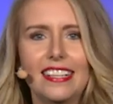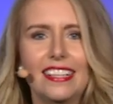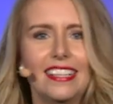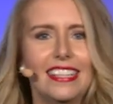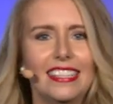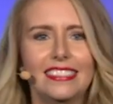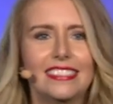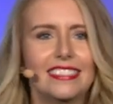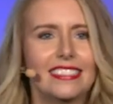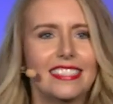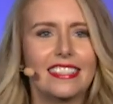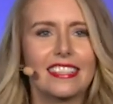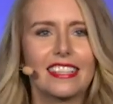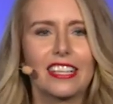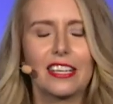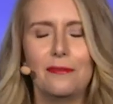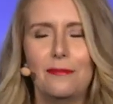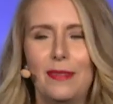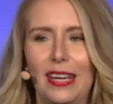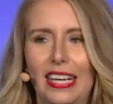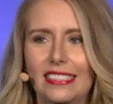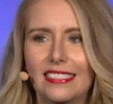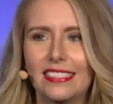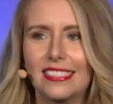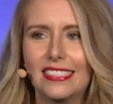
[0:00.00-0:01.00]
An incident
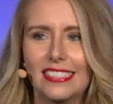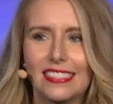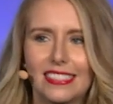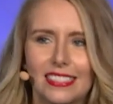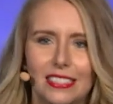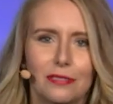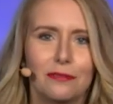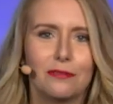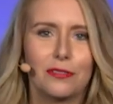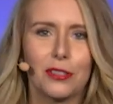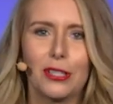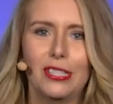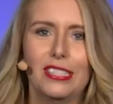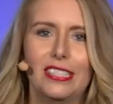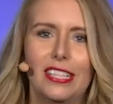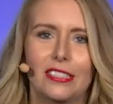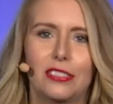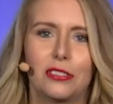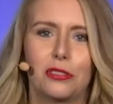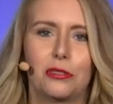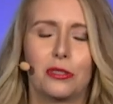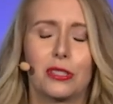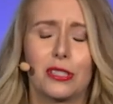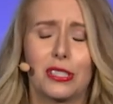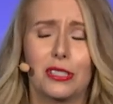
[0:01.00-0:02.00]
command system for
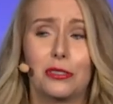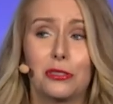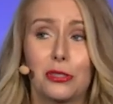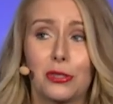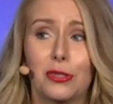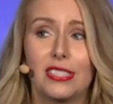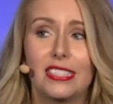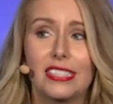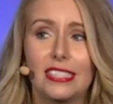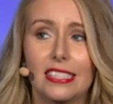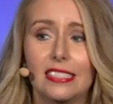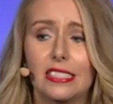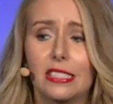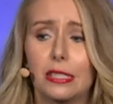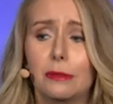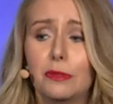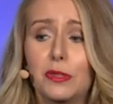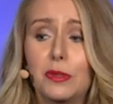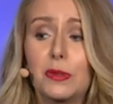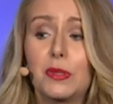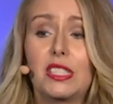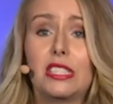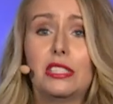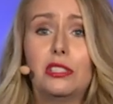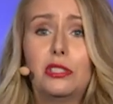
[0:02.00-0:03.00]
industrial control
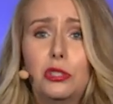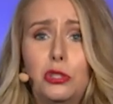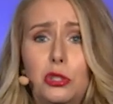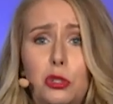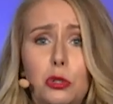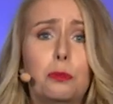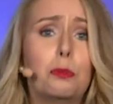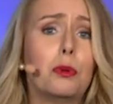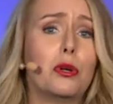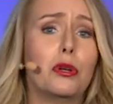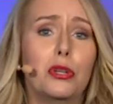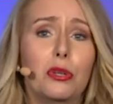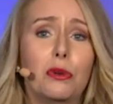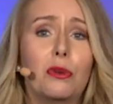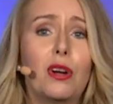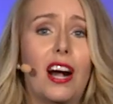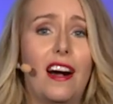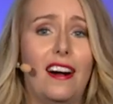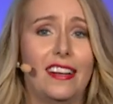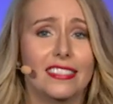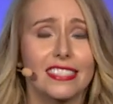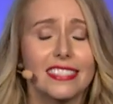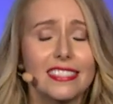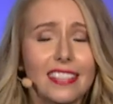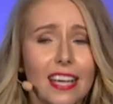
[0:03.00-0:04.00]
systems was a super new
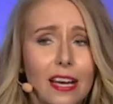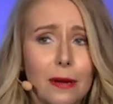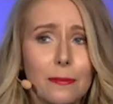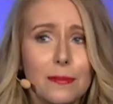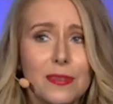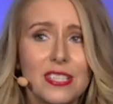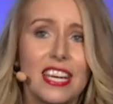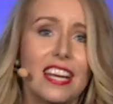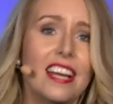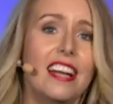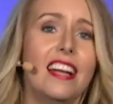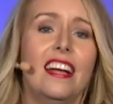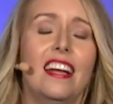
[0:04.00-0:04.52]
concept.